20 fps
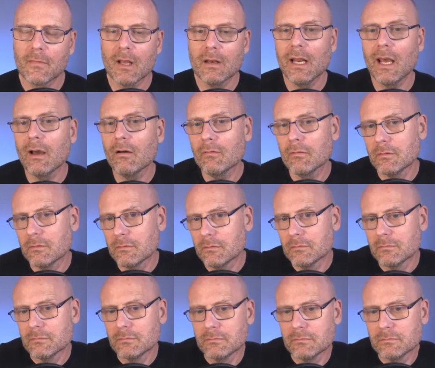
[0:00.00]
Now,
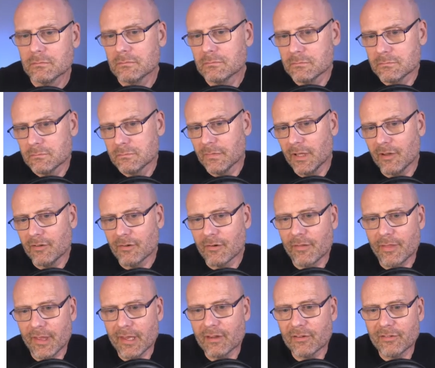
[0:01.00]
these
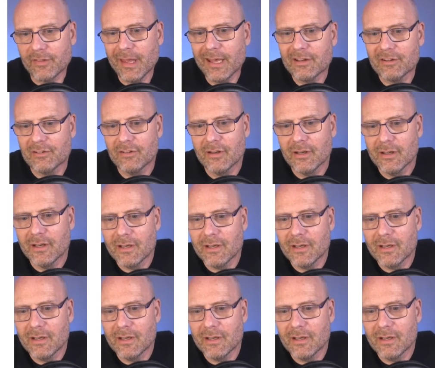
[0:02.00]
are things that